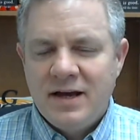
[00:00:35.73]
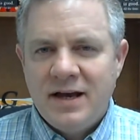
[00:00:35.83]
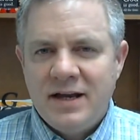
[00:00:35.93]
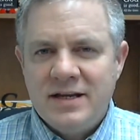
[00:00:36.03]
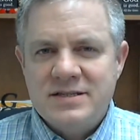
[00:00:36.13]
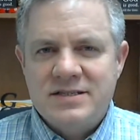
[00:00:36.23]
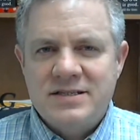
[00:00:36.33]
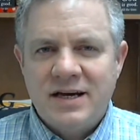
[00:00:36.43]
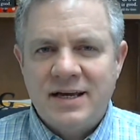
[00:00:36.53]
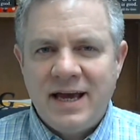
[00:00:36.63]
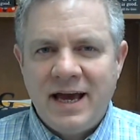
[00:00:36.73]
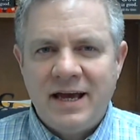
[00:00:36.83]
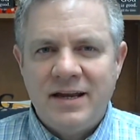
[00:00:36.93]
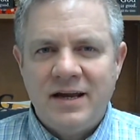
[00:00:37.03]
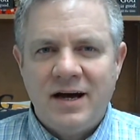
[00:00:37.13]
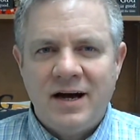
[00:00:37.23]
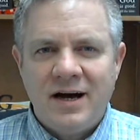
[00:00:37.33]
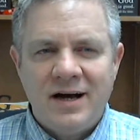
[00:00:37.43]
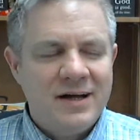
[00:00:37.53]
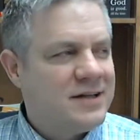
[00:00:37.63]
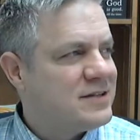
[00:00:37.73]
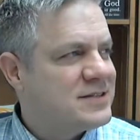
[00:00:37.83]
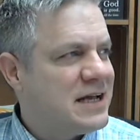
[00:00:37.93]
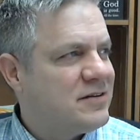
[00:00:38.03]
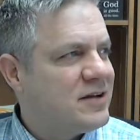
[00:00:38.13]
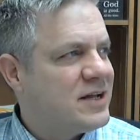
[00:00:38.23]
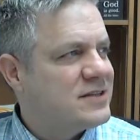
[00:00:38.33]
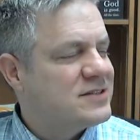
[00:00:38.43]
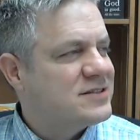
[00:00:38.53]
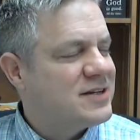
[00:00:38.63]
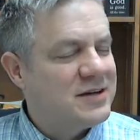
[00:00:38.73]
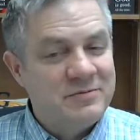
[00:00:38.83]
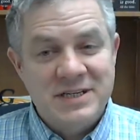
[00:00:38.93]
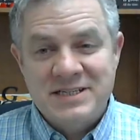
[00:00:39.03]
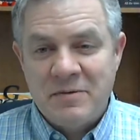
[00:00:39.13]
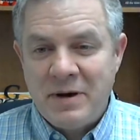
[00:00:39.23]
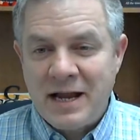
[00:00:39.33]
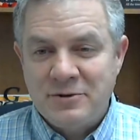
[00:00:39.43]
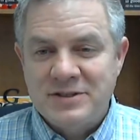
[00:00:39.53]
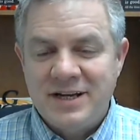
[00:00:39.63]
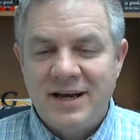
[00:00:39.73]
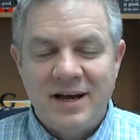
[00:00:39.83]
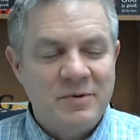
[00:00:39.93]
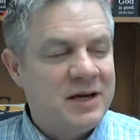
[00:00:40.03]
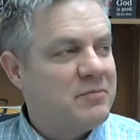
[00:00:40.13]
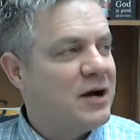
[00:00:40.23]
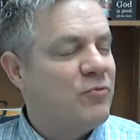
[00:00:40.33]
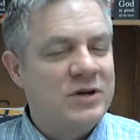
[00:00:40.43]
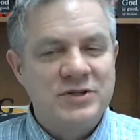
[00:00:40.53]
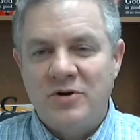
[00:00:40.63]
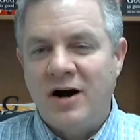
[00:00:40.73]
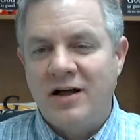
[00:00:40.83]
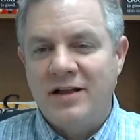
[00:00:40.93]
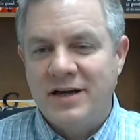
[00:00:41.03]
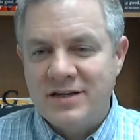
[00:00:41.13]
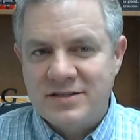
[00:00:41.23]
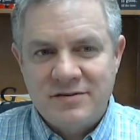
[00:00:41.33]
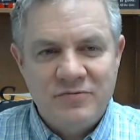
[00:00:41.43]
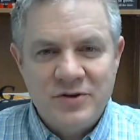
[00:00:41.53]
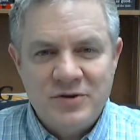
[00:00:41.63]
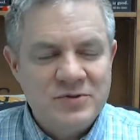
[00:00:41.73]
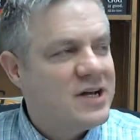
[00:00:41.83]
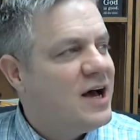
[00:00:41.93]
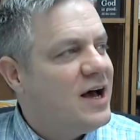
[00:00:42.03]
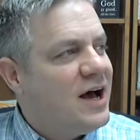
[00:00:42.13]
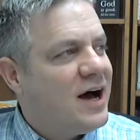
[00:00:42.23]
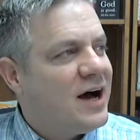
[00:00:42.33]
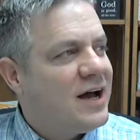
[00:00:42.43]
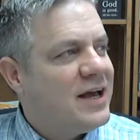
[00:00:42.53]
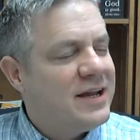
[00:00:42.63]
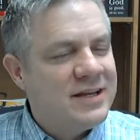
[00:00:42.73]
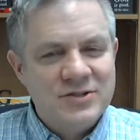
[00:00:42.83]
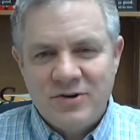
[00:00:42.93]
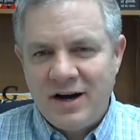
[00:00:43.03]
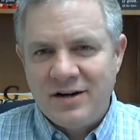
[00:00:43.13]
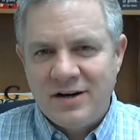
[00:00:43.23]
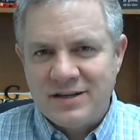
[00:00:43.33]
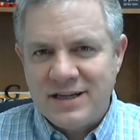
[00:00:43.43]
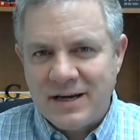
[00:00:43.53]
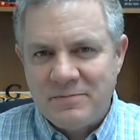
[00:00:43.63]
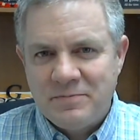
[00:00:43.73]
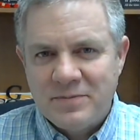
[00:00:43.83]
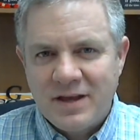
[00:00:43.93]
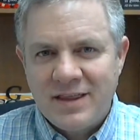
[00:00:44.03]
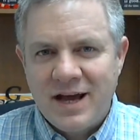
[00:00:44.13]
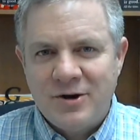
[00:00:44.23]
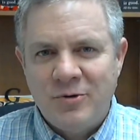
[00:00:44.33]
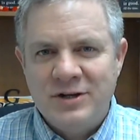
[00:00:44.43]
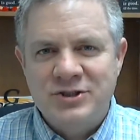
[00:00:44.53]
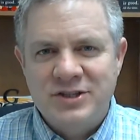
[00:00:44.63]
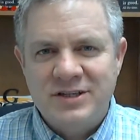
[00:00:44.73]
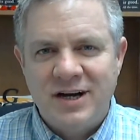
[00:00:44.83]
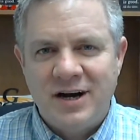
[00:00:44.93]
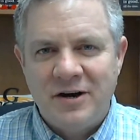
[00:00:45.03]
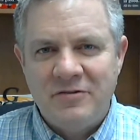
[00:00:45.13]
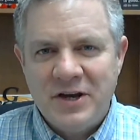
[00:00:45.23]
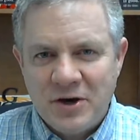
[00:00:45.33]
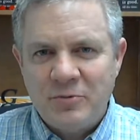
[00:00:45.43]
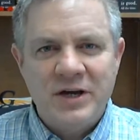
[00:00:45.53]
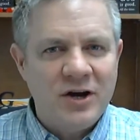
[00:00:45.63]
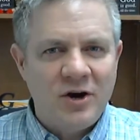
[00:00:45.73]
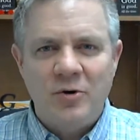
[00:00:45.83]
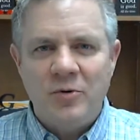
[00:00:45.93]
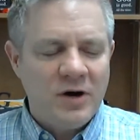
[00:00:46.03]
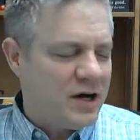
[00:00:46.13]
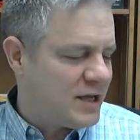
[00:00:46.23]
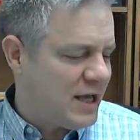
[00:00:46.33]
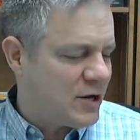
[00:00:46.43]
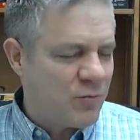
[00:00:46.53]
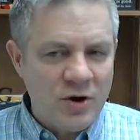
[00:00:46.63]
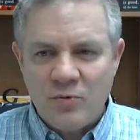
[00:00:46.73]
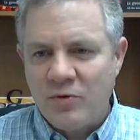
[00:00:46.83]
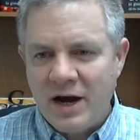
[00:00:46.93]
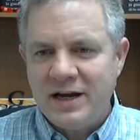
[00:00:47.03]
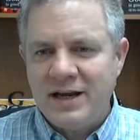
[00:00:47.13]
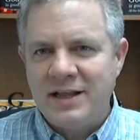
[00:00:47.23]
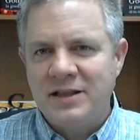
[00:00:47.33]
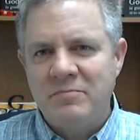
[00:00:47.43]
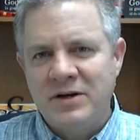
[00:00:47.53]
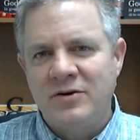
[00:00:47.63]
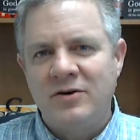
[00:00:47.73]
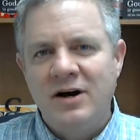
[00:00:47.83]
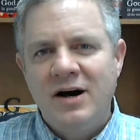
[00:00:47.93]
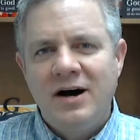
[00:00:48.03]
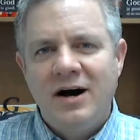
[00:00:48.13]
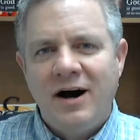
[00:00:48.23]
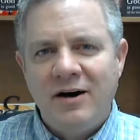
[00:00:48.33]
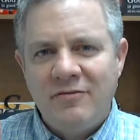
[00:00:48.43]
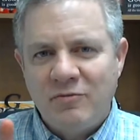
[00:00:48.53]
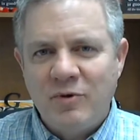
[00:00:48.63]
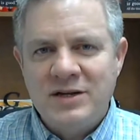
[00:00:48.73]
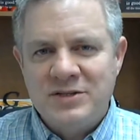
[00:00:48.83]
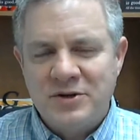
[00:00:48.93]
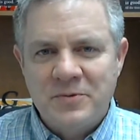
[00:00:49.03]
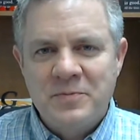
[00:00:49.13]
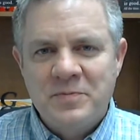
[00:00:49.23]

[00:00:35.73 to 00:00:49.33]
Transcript: It is again uh, Saint. It's I almost at St. Patrick's Day. I'm getting my winter holidays confused. Uh, it is Groundhog Day, and that question of here we go again. We are right in the middle of winter.